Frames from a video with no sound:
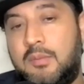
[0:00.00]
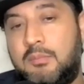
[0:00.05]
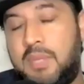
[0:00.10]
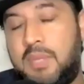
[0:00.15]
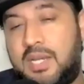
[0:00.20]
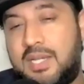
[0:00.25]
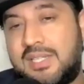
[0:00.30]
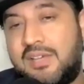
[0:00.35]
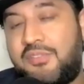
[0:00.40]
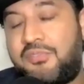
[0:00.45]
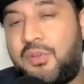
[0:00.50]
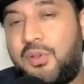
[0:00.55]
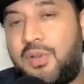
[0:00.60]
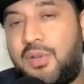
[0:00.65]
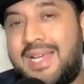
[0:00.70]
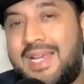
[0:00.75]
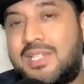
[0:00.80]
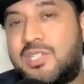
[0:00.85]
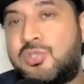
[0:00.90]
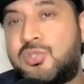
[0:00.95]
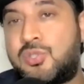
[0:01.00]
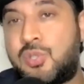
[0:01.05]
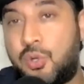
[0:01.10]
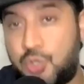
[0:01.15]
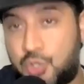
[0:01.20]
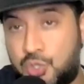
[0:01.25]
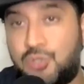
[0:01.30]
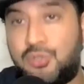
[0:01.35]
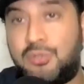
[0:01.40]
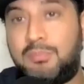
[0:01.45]
because I feel like
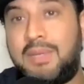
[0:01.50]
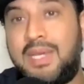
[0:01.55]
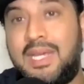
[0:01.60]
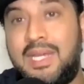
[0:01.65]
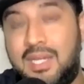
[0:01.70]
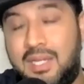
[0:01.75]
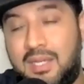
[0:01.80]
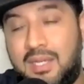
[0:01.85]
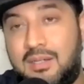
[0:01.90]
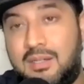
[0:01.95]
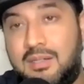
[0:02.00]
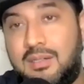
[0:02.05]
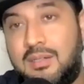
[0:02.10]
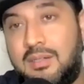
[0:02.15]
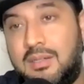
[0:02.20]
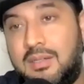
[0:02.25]
social media